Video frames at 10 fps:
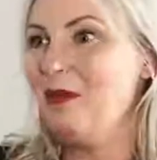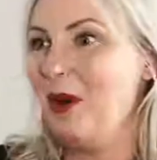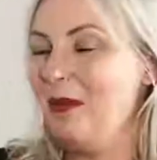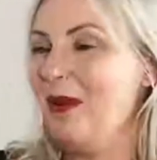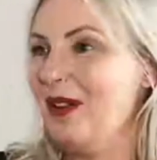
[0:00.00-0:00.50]
in,
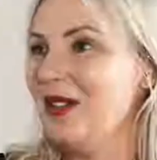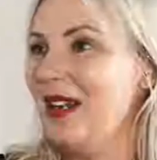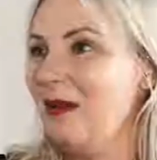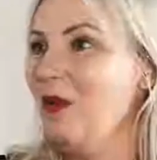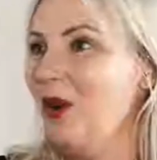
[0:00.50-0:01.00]
one, in
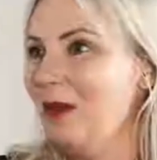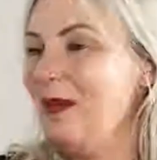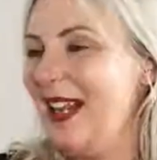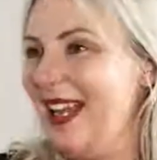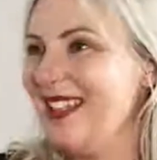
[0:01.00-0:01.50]
yeah. one
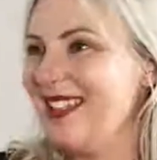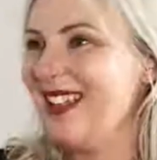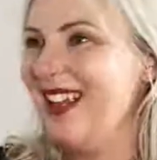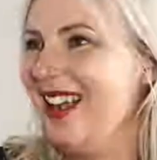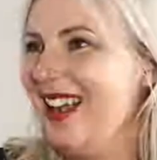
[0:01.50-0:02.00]
place
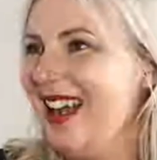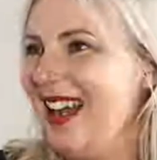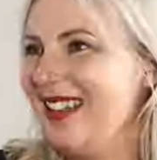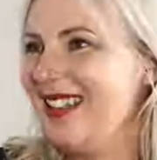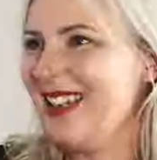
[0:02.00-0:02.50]

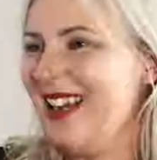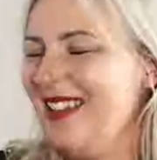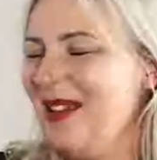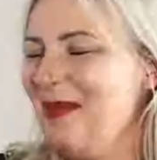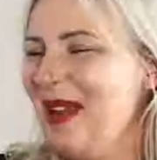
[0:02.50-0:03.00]
and
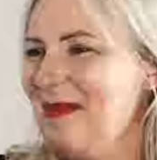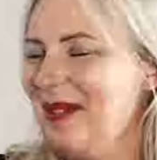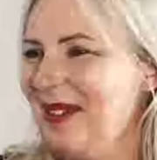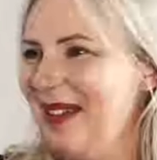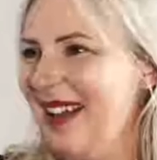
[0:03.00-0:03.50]
and that
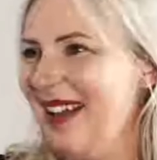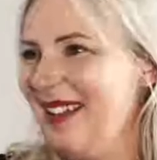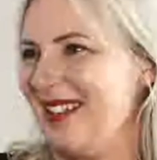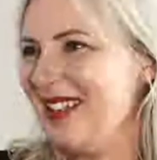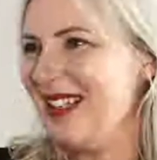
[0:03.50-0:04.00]
people
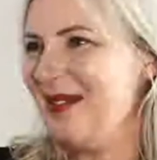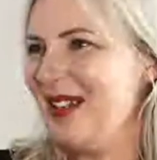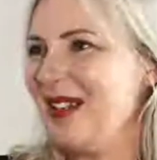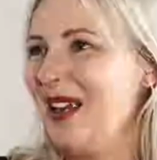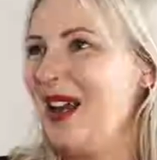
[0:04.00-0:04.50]
are just
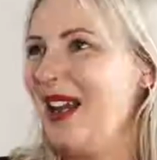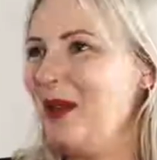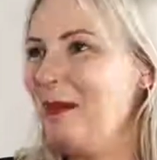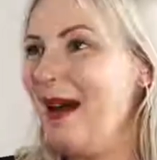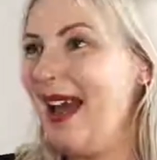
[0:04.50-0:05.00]
living
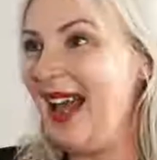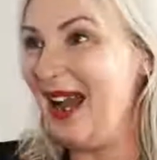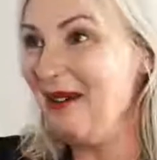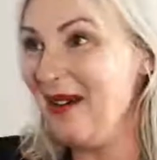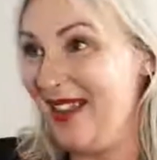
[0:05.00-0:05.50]
and the
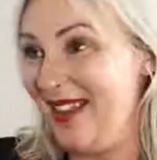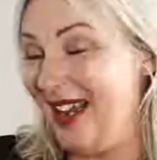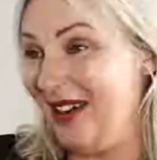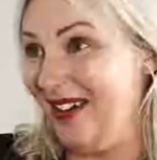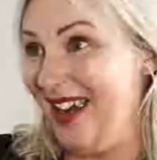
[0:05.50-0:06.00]
power that
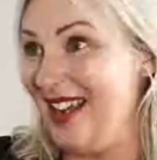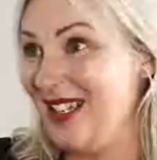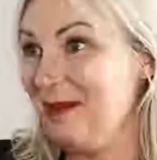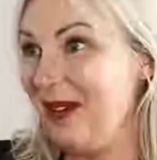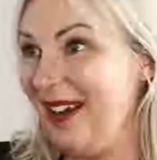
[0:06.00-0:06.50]
that
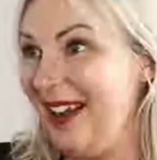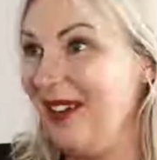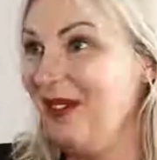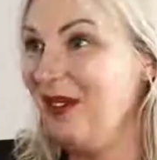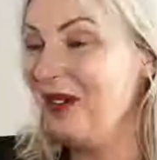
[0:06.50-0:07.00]
creates by
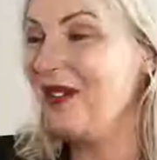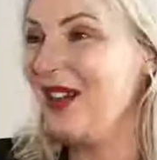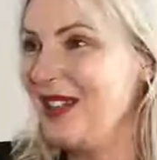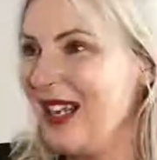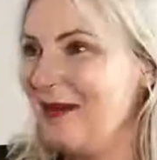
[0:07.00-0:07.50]
all of
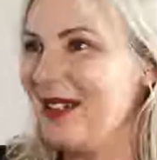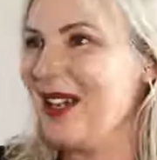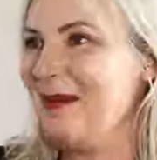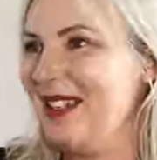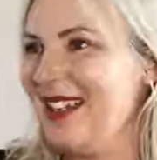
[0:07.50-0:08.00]
those elements
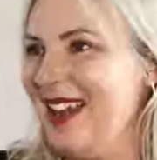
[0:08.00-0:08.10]
coming